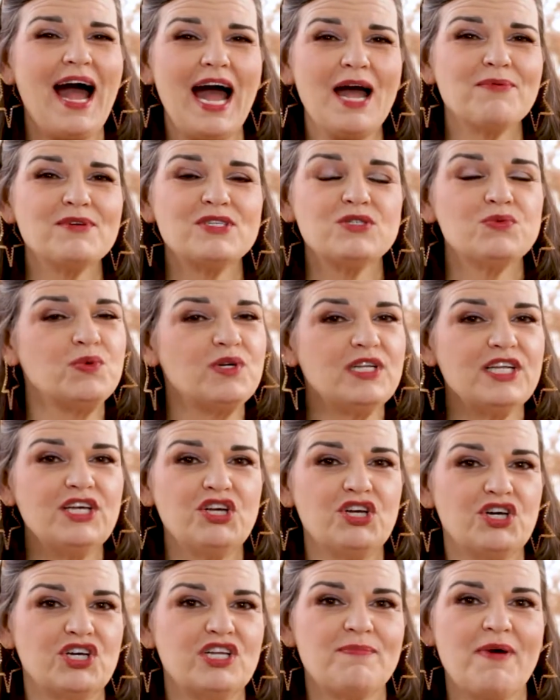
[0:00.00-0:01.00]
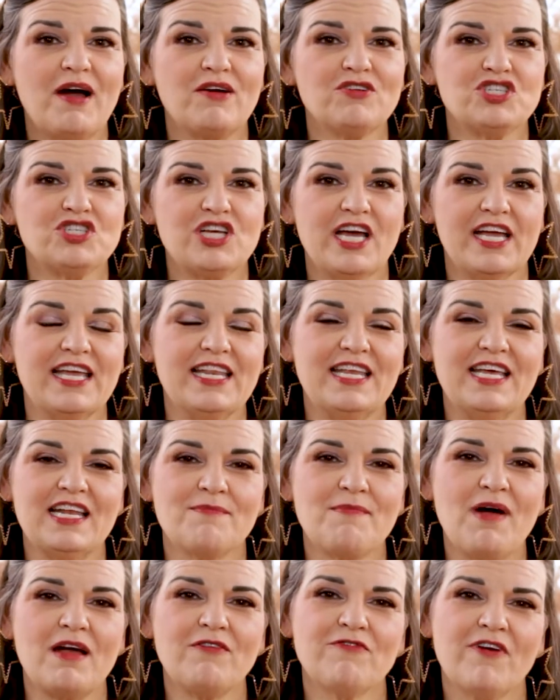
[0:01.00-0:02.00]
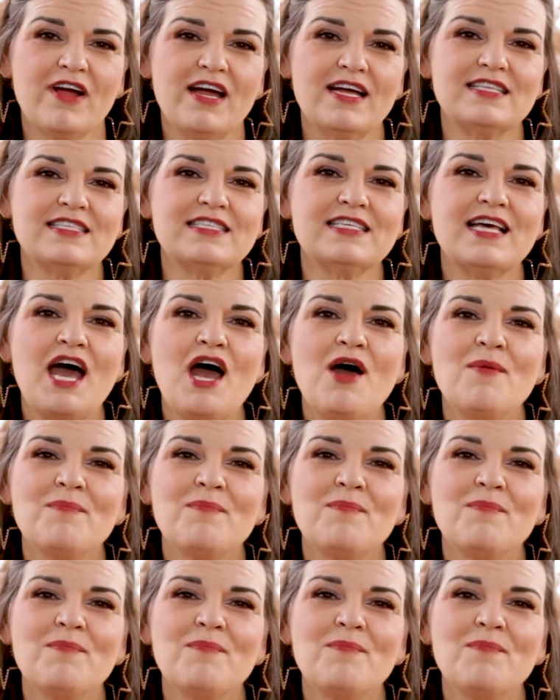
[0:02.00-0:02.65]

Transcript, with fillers: I was really good about checking in on my friends.